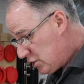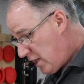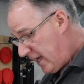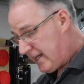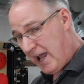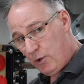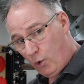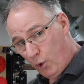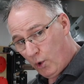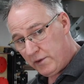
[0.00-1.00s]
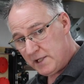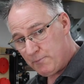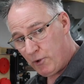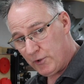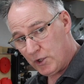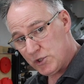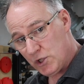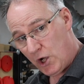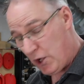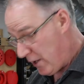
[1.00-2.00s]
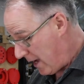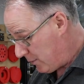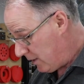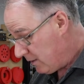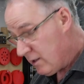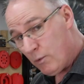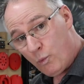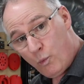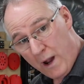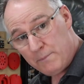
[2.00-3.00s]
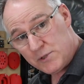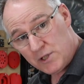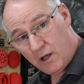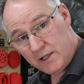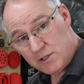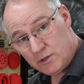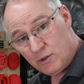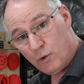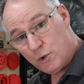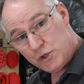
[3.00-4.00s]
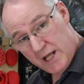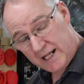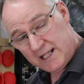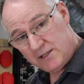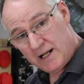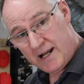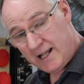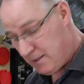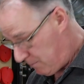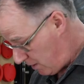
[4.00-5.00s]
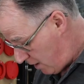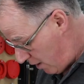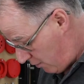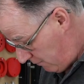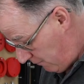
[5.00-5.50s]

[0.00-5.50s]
Check out all of these products on our website, or check in the link below